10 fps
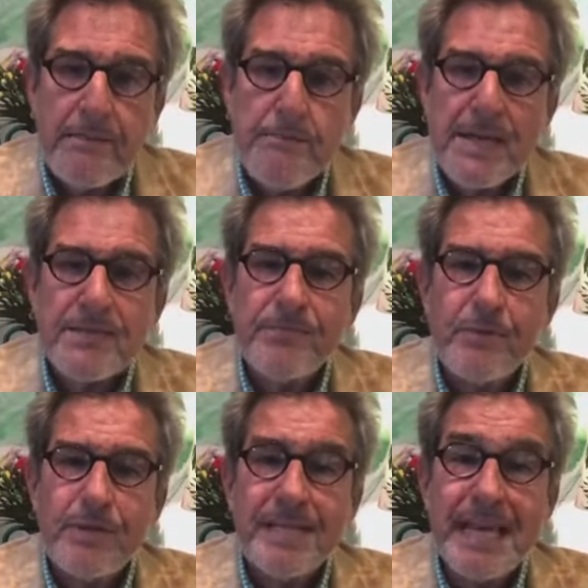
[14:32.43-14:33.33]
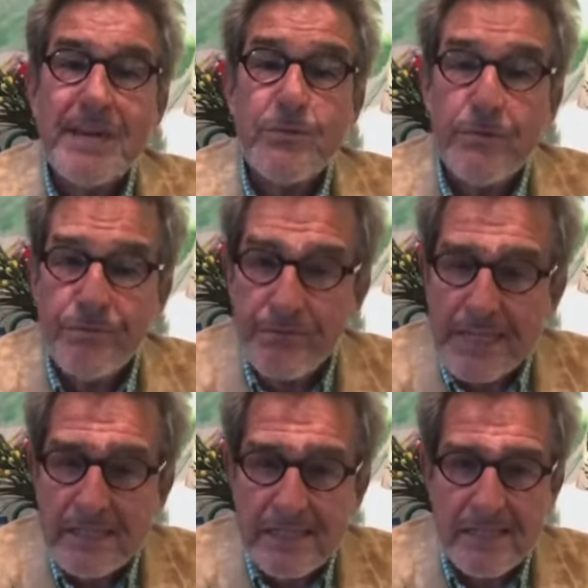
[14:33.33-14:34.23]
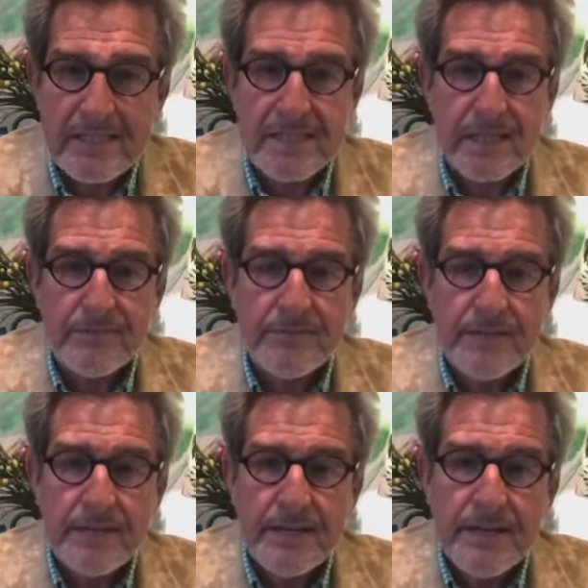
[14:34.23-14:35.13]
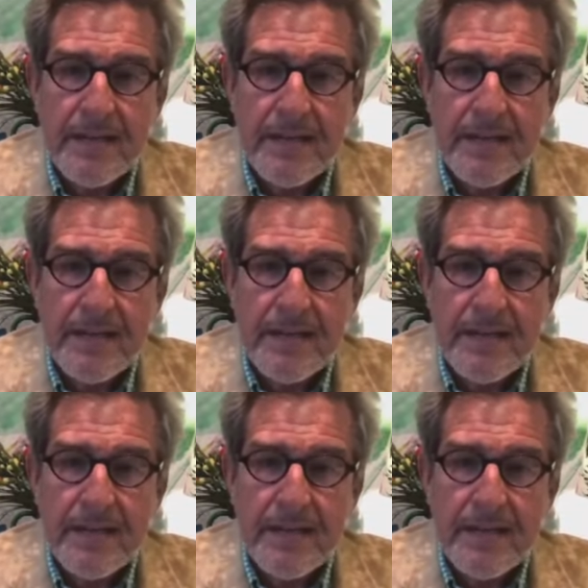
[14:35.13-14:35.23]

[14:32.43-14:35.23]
the metaphor again reveals itself